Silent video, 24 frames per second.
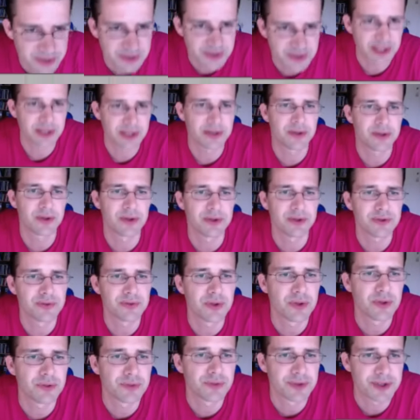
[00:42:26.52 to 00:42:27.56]
take
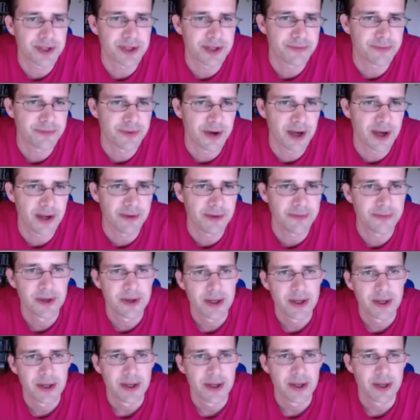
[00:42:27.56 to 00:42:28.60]
control over d5,
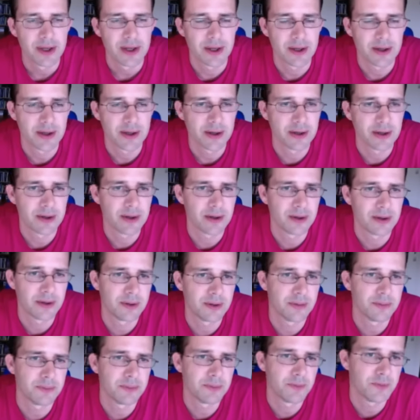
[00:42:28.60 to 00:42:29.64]

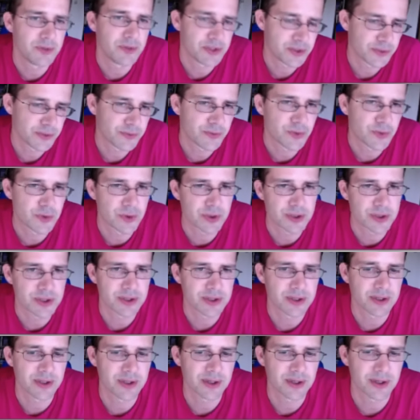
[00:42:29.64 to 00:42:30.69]
uh, which of
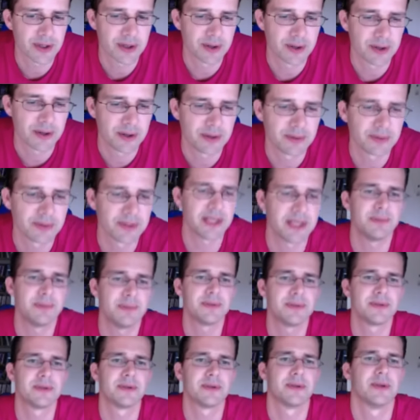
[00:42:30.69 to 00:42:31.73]
course uh,
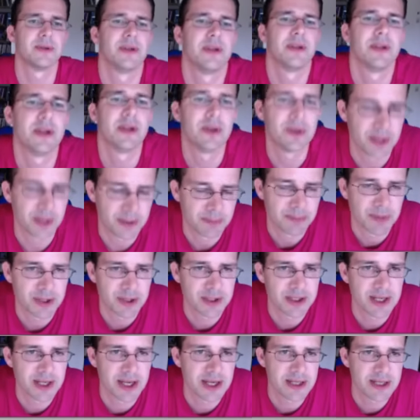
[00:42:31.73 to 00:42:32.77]
keeps and
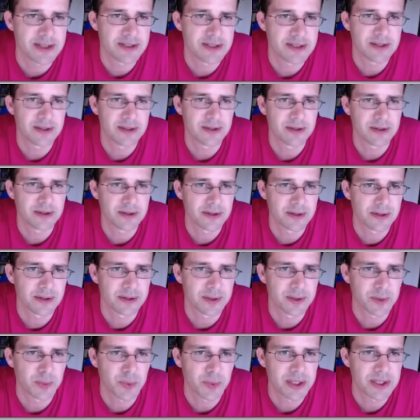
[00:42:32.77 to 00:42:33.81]
maintains the,
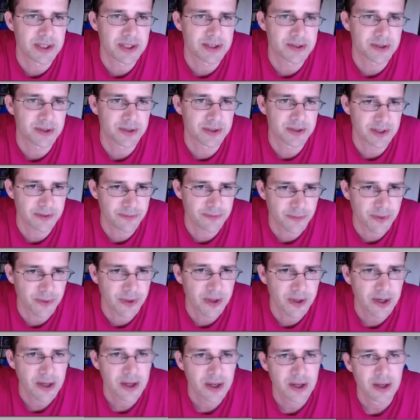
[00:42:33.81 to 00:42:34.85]
the weakness on
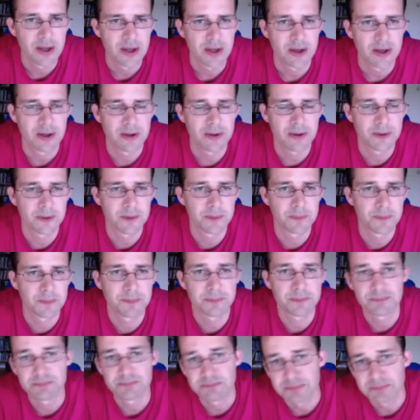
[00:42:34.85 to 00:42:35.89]
d4,
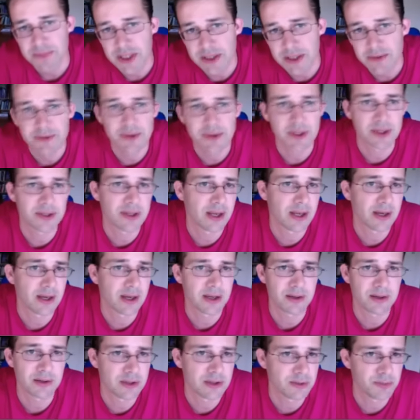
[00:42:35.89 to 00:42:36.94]
um, even
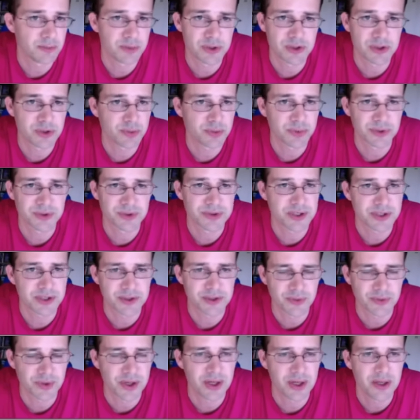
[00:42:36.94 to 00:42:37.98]
attacking the bishop on
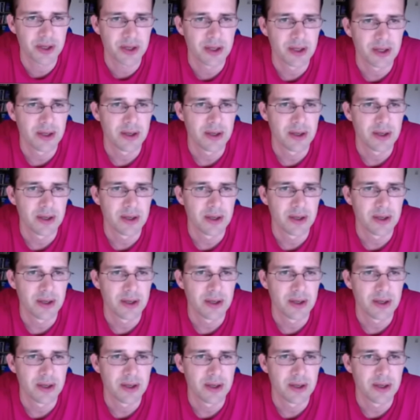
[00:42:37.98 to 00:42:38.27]
c3,